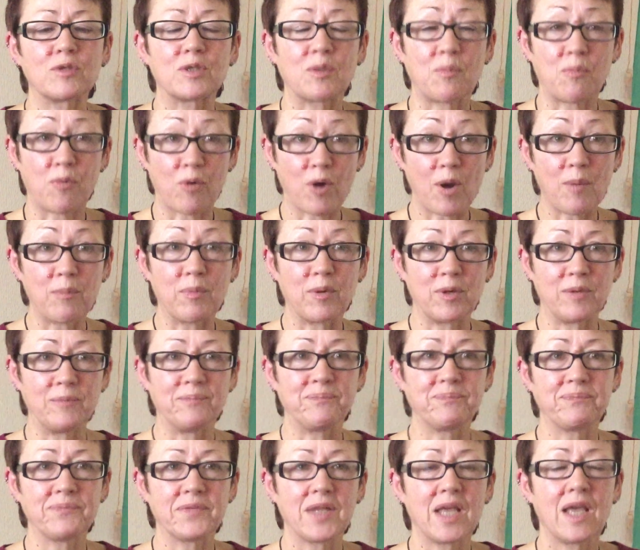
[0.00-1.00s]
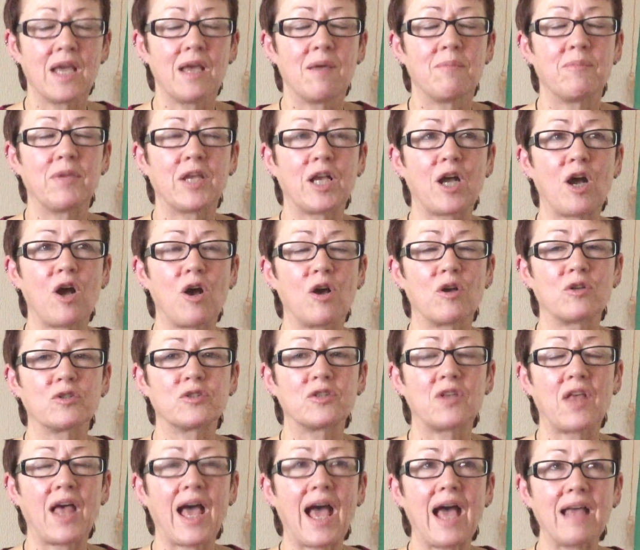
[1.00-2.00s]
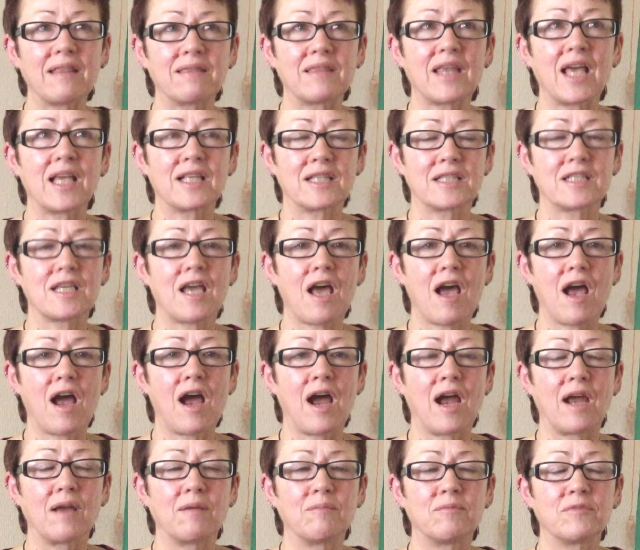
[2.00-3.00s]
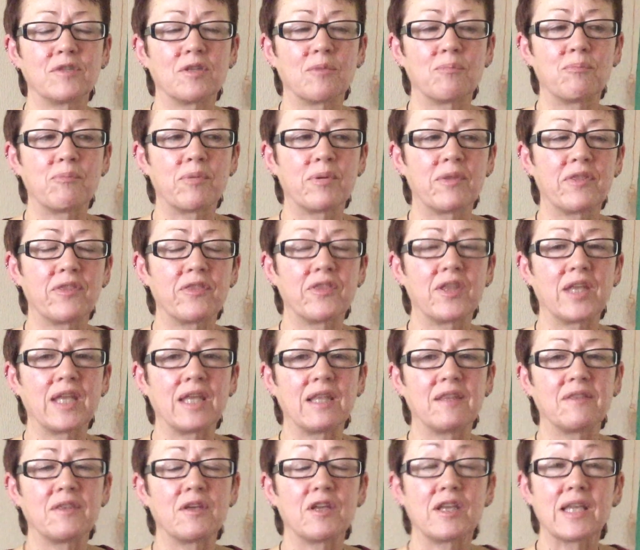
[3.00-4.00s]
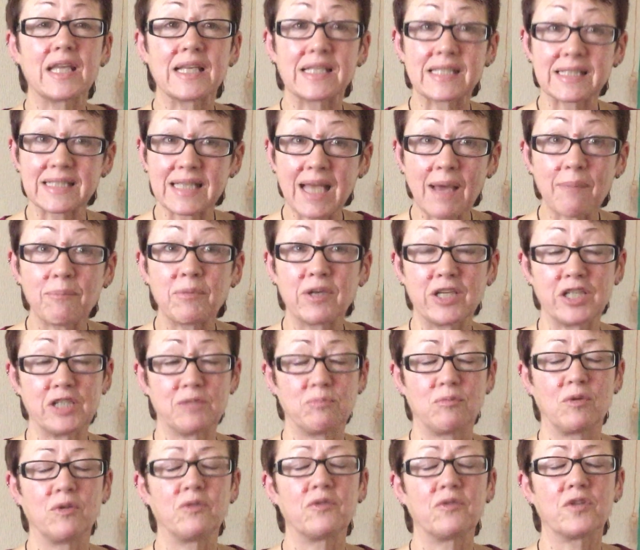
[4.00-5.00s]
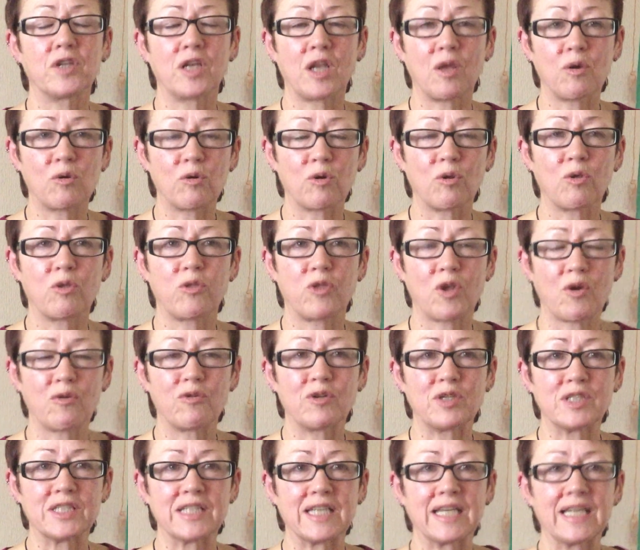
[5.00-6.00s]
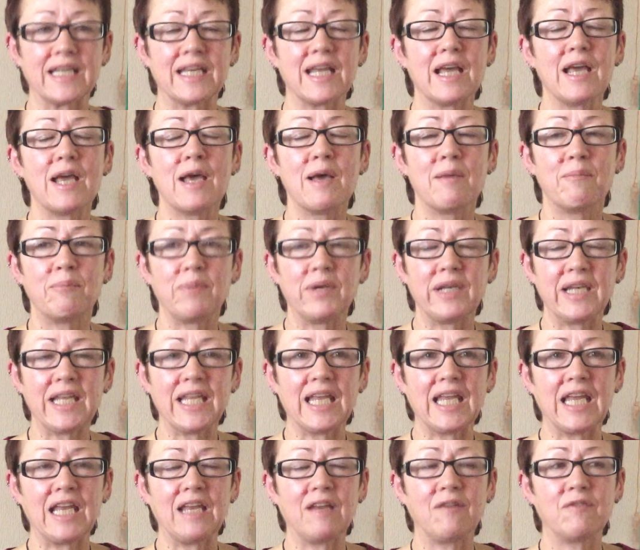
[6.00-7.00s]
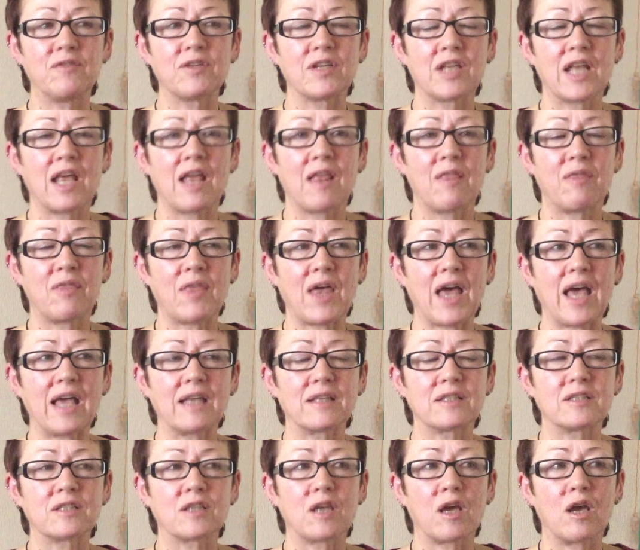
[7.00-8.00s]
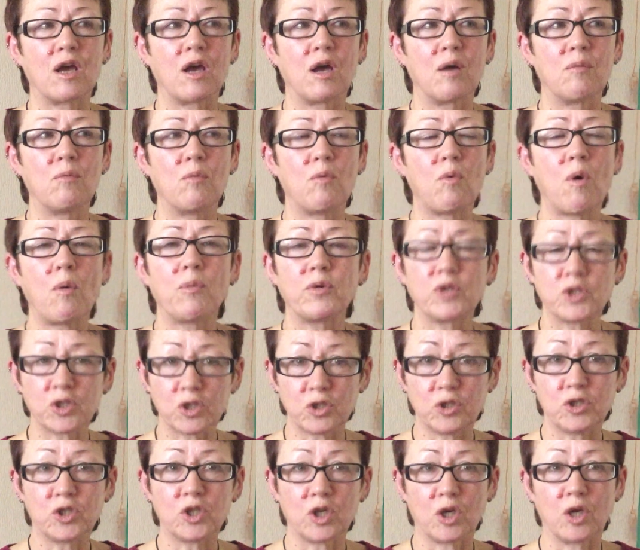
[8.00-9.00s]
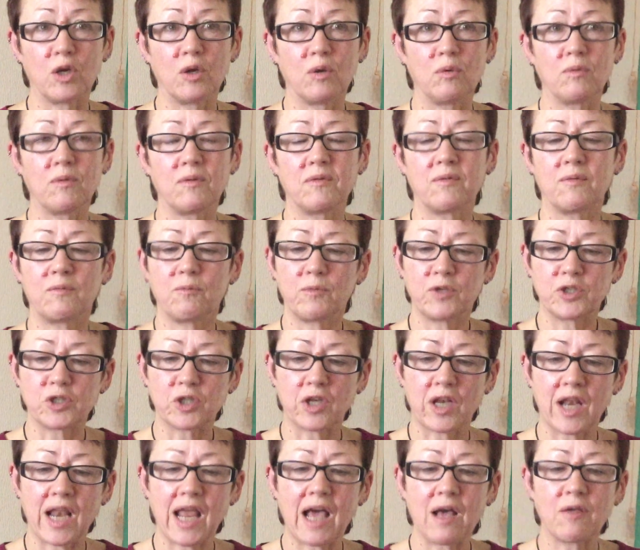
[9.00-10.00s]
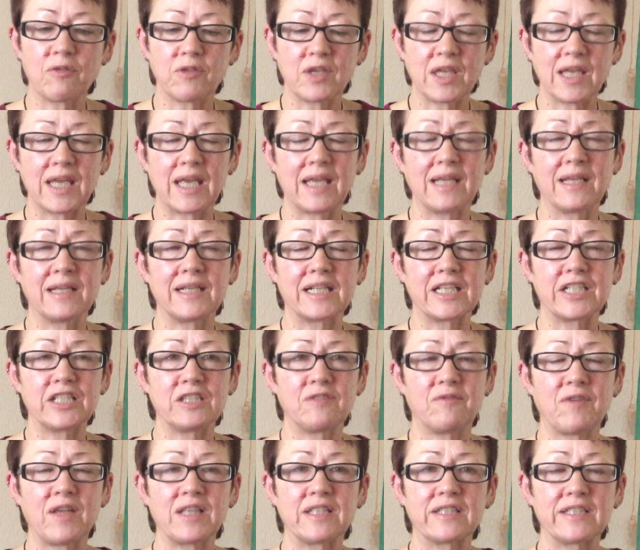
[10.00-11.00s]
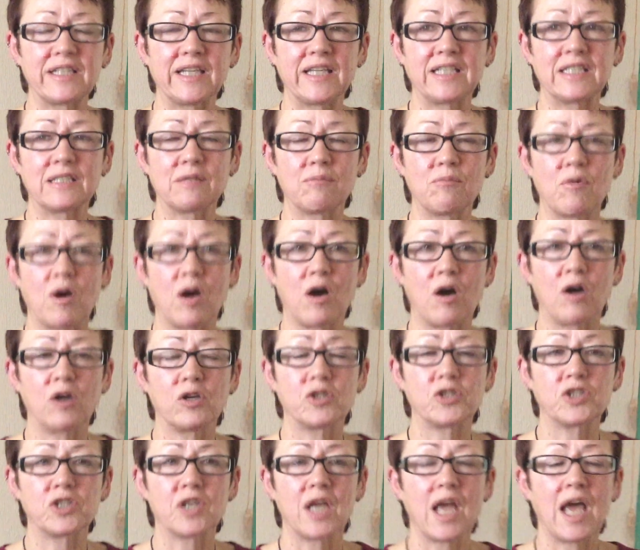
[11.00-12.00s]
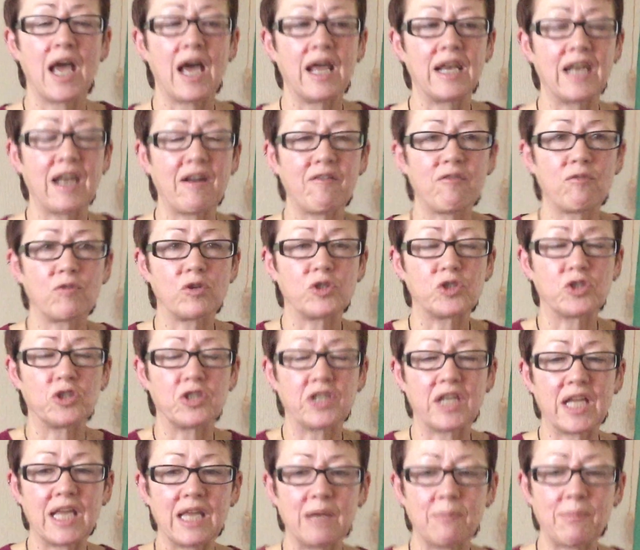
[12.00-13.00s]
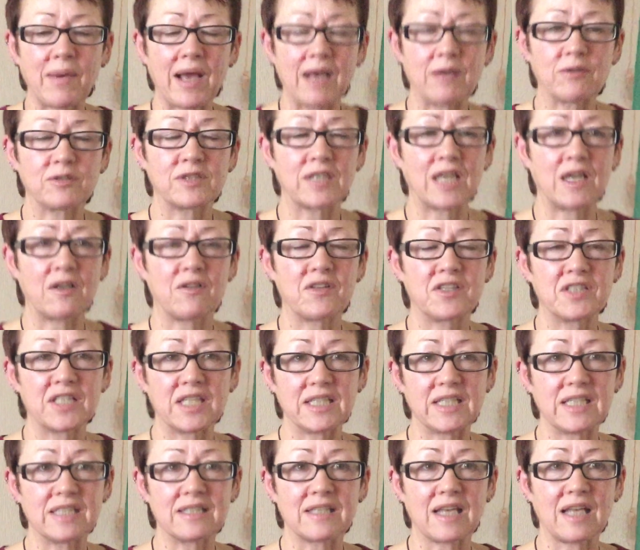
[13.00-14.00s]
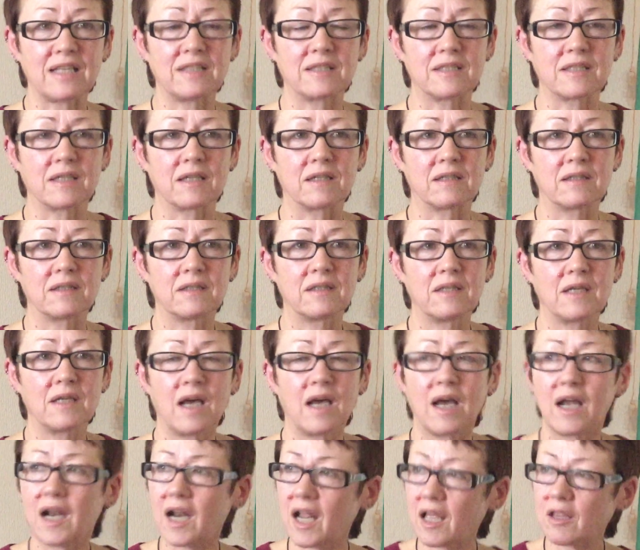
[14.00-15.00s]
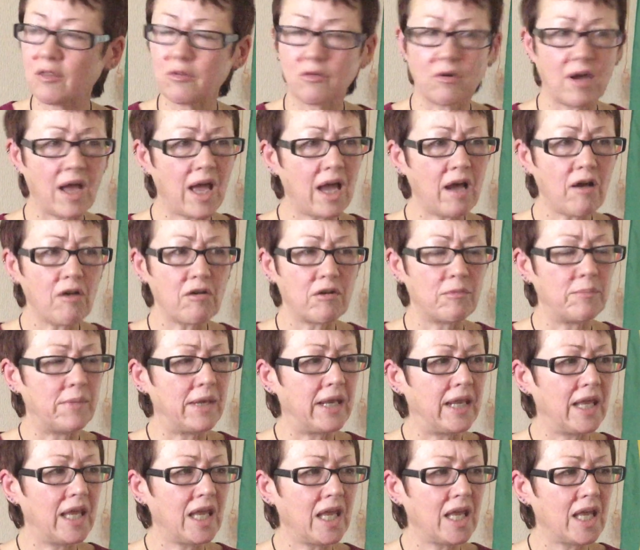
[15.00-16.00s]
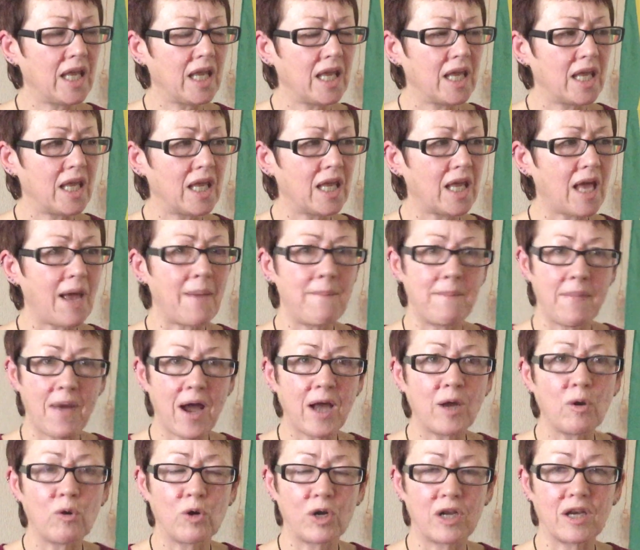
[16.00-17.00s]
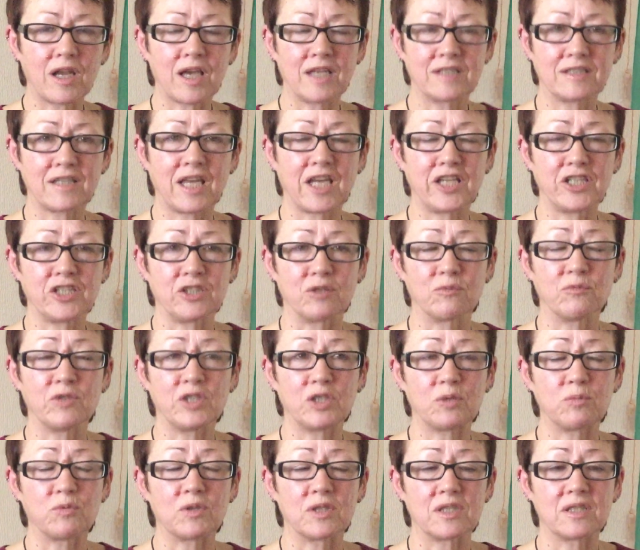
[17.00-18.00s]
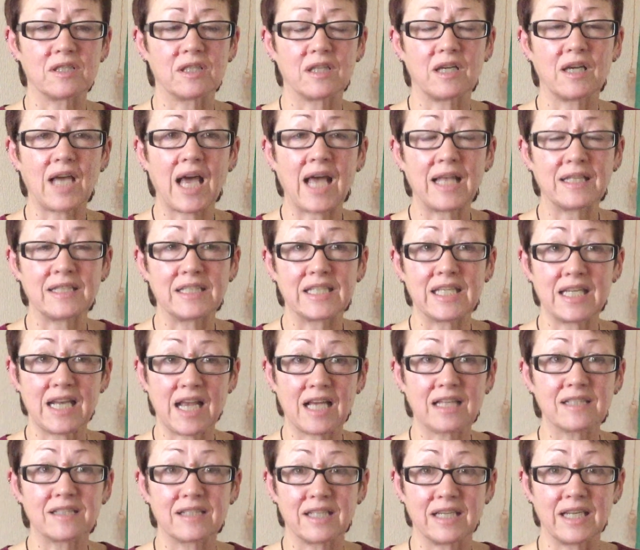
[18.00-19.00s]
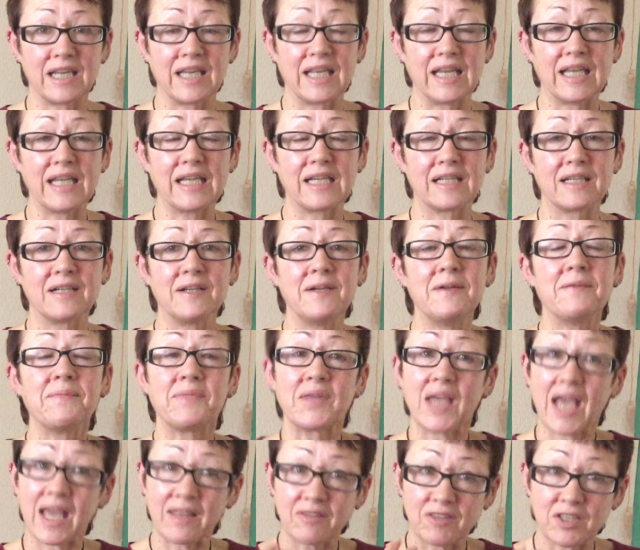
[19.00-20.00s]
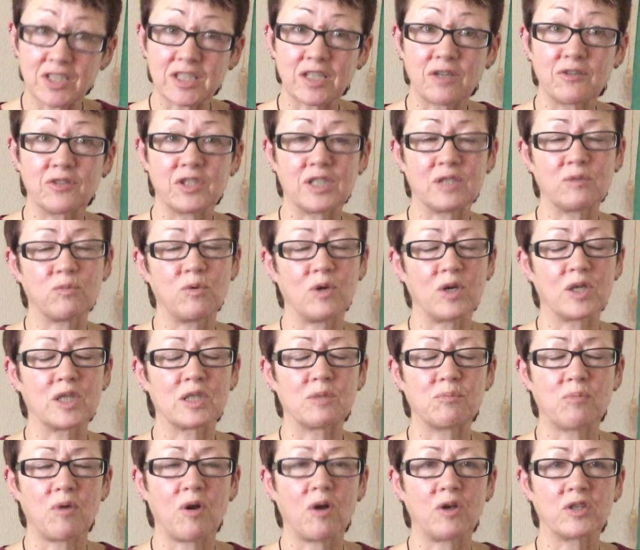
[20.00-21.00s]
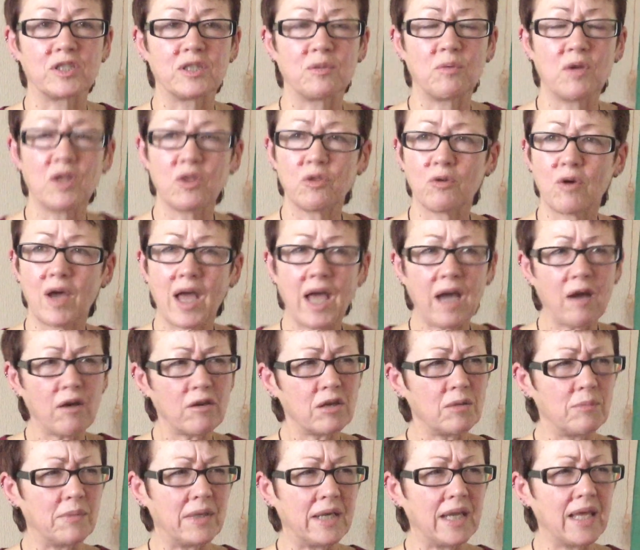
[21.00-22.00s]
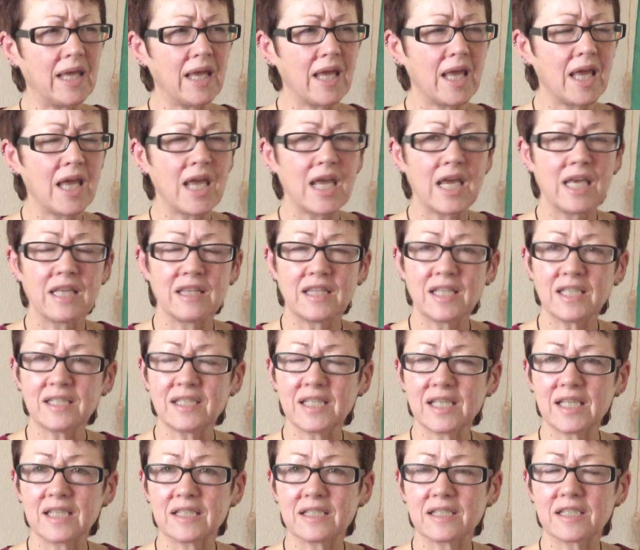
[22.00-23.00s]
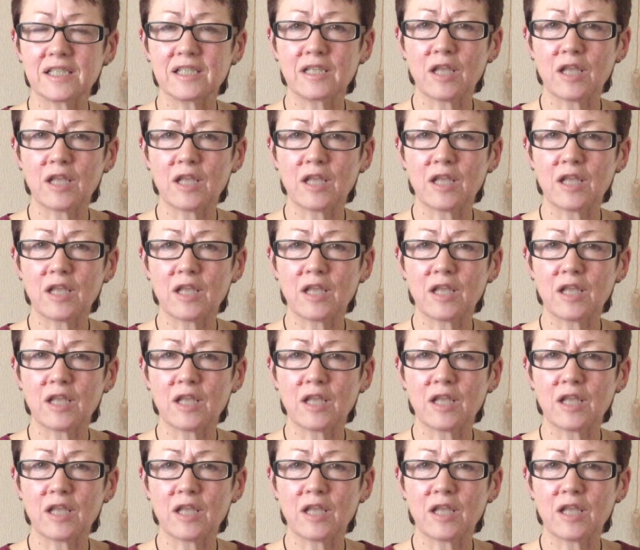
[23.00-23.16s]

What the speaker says: a problem, because at that time the establishment, the local authority, believed that what we should do, we should allow the English Defence League to march, and everyone should keep outside of the city centre. And I thought, hang on a minute. And my organisation, which was the Anti-Nazi League and the Socialist Workers' Party, we thought, hang on a minute, this is